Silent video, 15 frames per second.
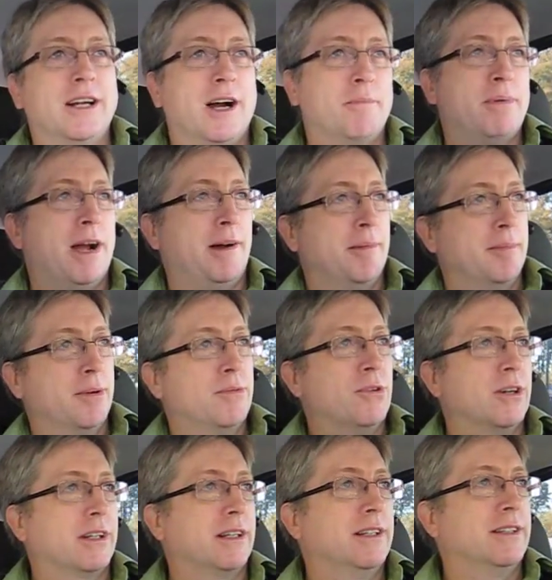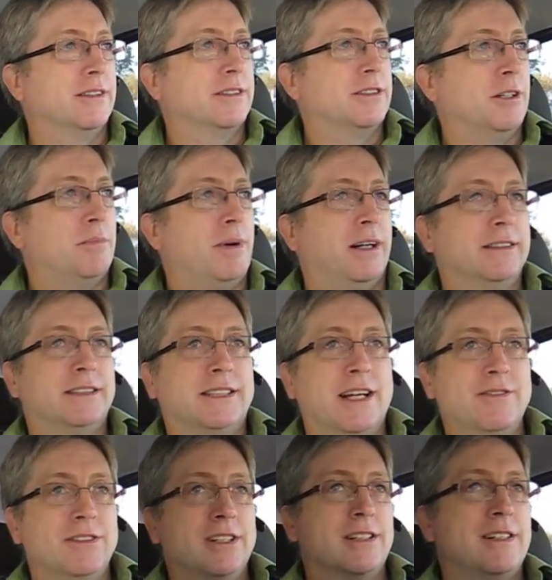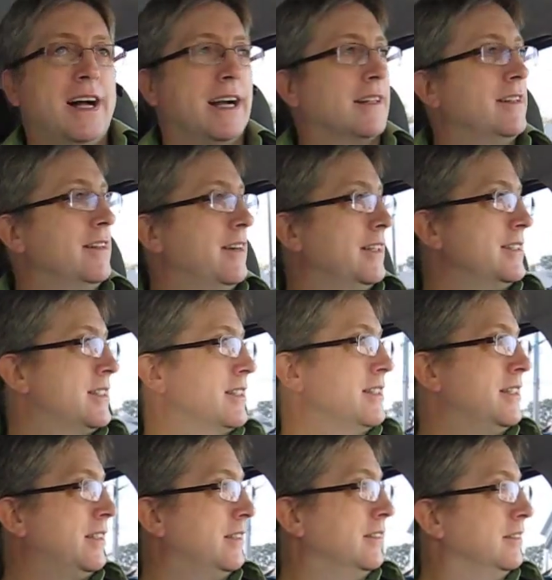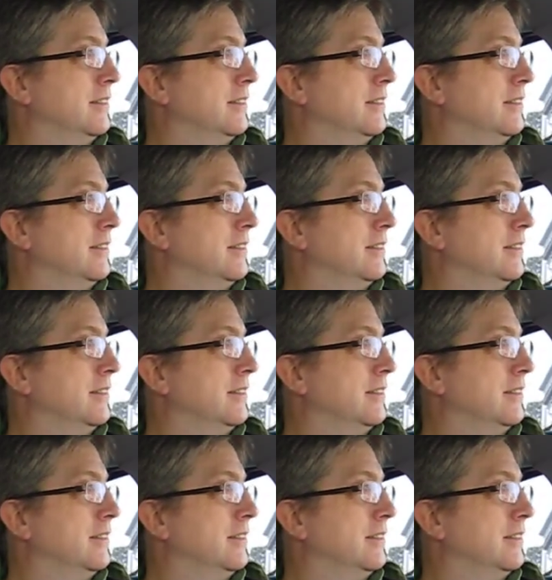I'll probably be working here till about 7 o'clock tonight still.